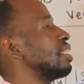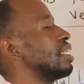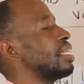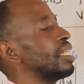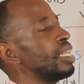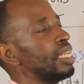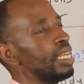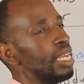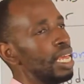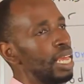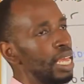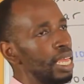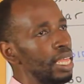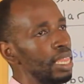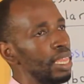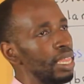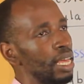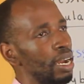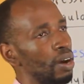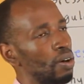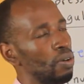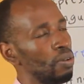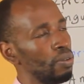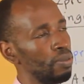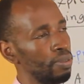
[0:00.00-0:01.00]
Neither
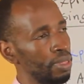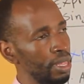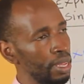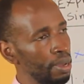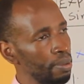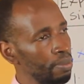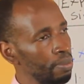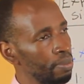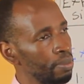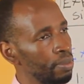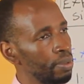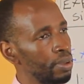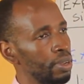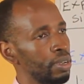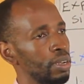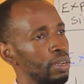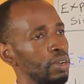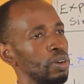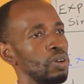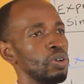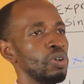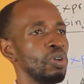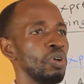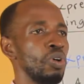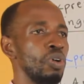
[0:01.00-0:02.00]
of them
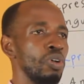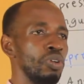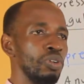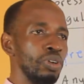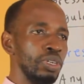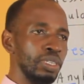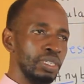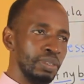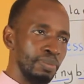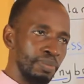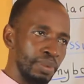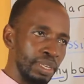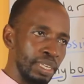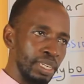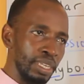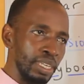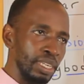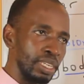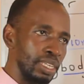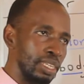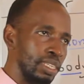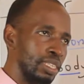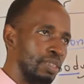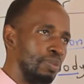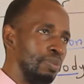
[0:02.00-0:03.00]
called me.
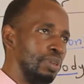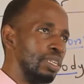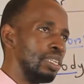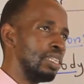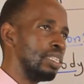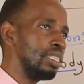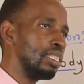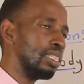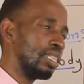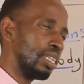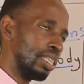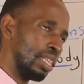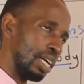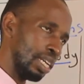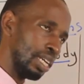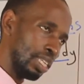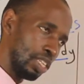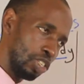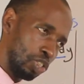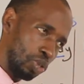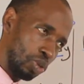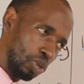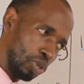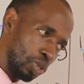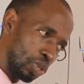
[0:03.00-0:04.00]
It means that
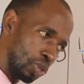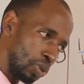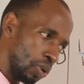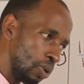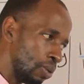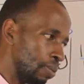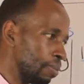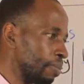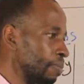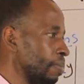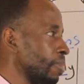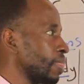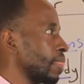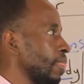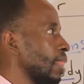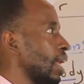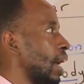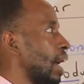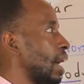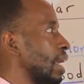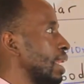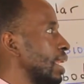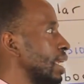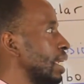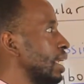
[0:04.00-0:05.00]
is also
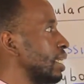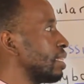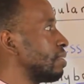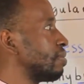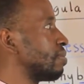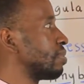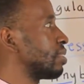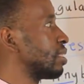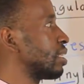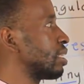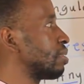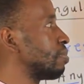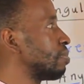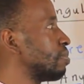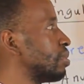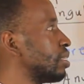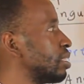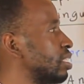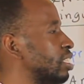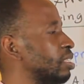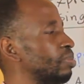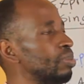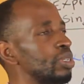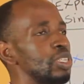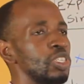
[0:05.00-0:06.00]
a negative statement.
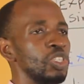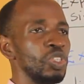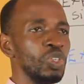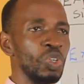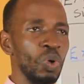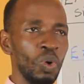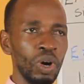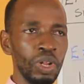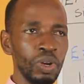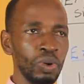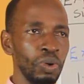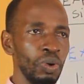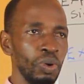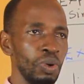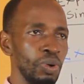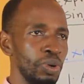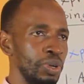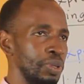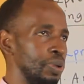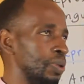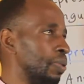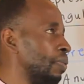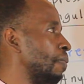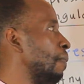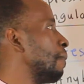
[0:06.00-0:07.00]
It means no one called
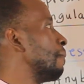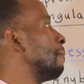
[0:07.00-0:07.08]
you.